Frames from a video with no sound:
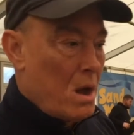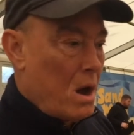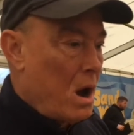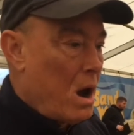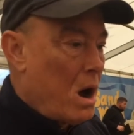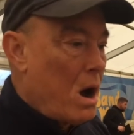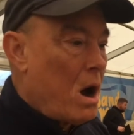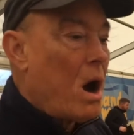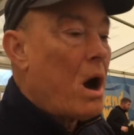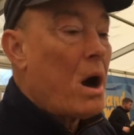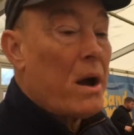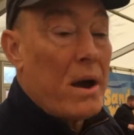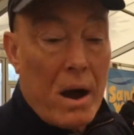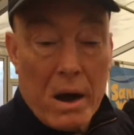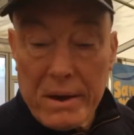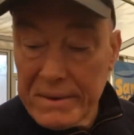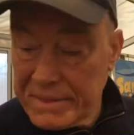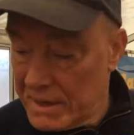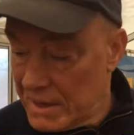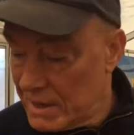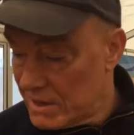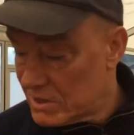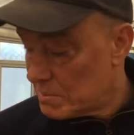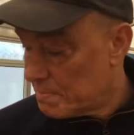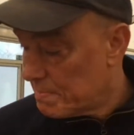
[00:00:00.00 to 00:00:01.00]
I
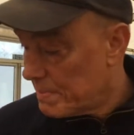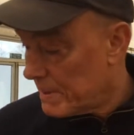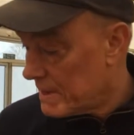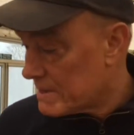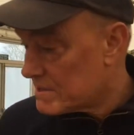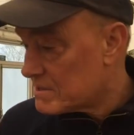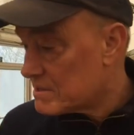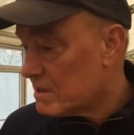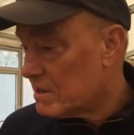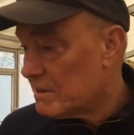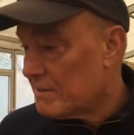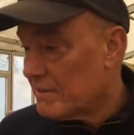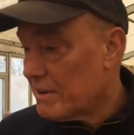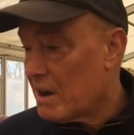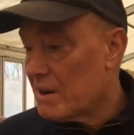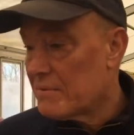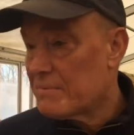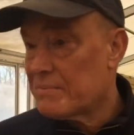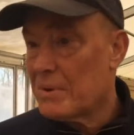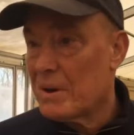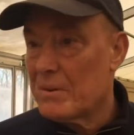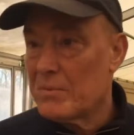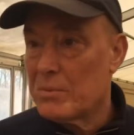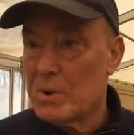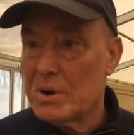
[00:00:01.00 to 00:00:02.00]
think it's the best.
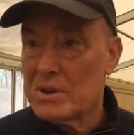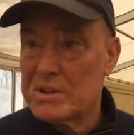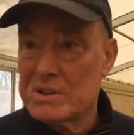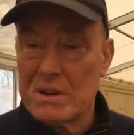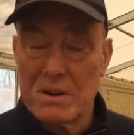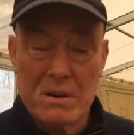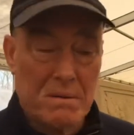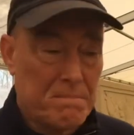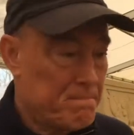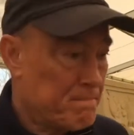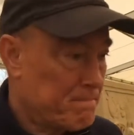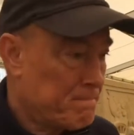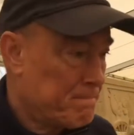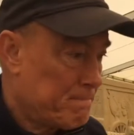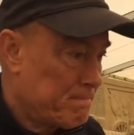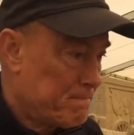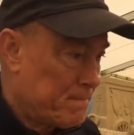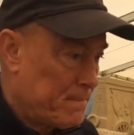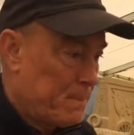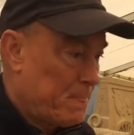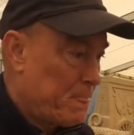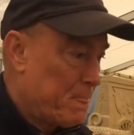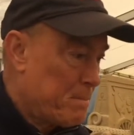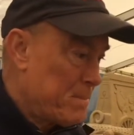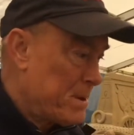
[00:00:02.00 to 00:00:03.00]
I've worked in
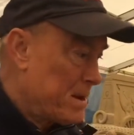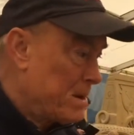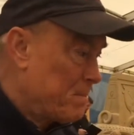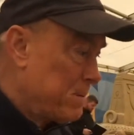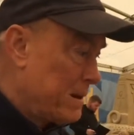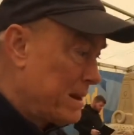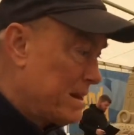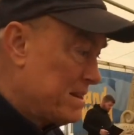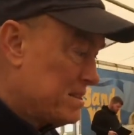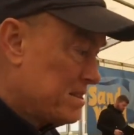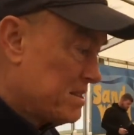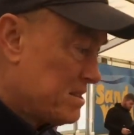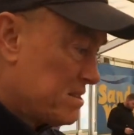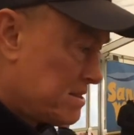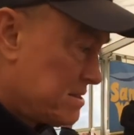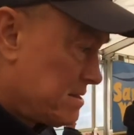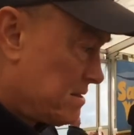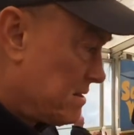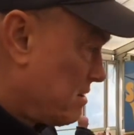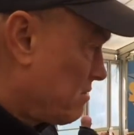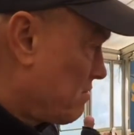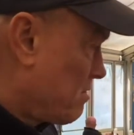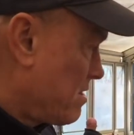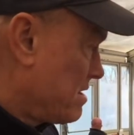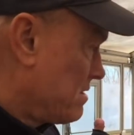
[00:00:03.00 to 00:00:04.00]
many places
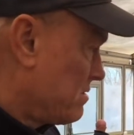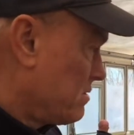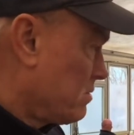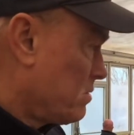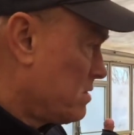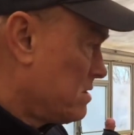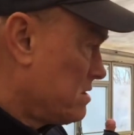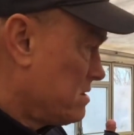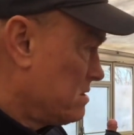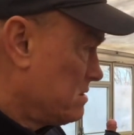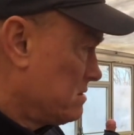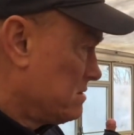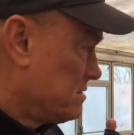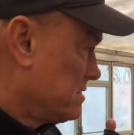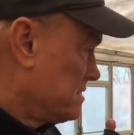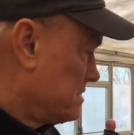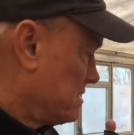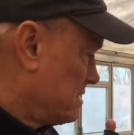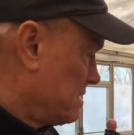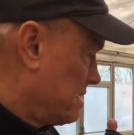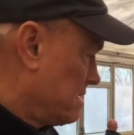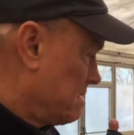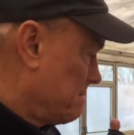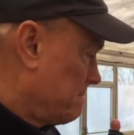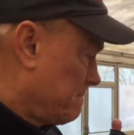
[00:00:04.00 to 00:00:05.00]
around the world,
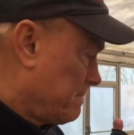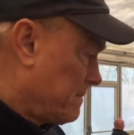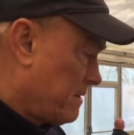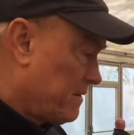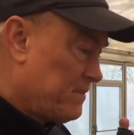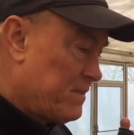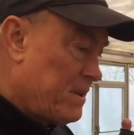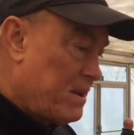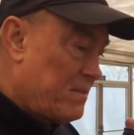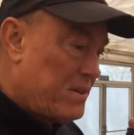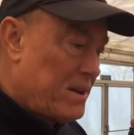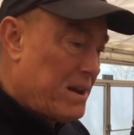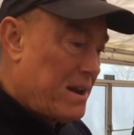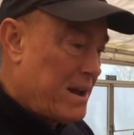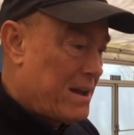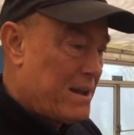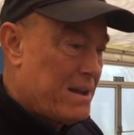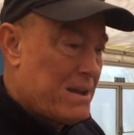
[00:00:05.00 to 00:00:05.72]
and I've never